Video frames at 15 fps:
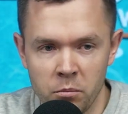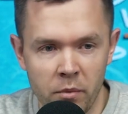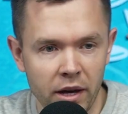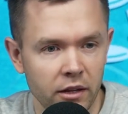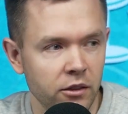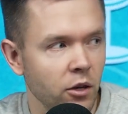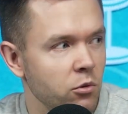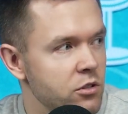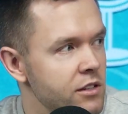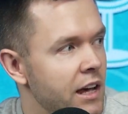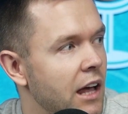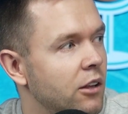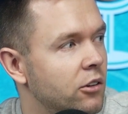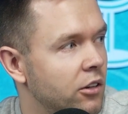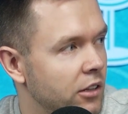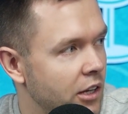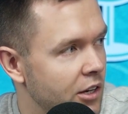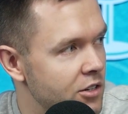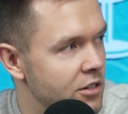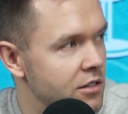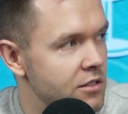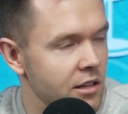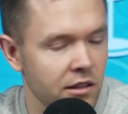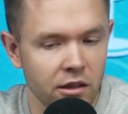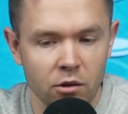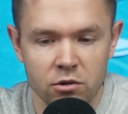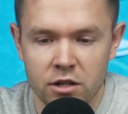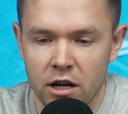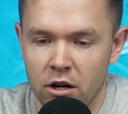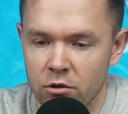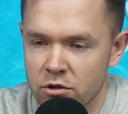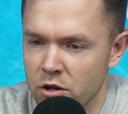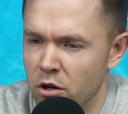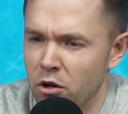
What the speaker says: make those calculations and those counts.